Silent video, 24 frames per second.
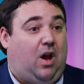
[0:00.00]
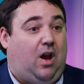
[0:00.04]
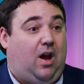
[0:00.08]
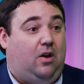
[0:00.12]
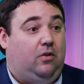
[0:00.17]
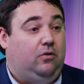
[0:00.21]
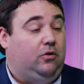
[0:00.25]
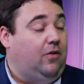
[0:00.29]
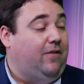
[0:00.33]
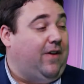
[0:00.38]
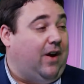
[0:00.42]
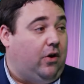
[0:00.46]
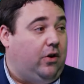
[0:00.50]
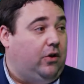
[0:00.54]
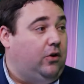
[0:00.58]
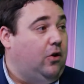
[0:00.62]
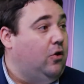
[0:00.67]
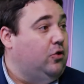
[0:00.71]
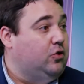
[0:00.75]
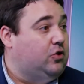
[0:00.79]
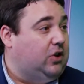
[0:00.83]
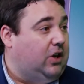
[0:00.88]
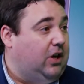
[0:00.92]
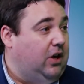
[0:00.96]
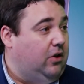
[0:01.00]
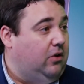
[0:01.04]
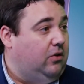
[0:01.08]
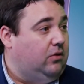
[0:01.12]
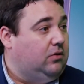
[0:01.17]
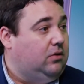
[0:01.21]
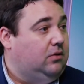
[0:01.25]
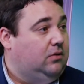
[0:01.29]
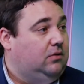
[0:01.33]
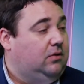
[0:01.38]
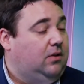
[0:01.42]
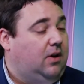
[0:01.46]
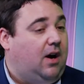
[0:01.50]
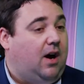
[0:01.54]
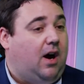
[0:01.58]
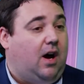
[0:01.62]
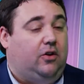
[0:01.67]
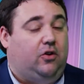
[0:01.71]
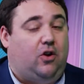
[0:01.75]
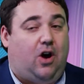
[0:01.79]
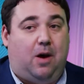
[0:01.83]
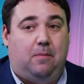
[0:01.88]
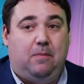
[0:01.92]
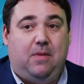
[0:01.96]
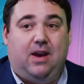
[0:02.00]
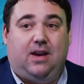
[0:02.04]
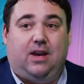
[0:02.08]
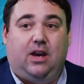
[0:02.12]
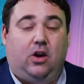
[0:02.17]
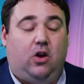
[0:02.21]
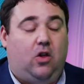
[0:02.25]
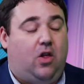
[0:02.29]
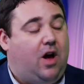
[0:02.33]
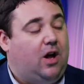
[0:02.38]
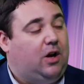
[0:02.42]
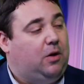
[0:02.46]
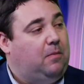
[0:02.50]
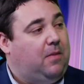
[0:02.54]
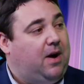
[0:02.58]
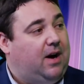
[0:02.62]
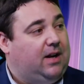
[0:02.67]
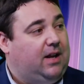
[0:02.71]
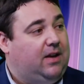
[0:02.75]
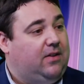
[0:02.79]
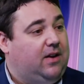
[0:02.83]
very low skilled, not making a lot of money,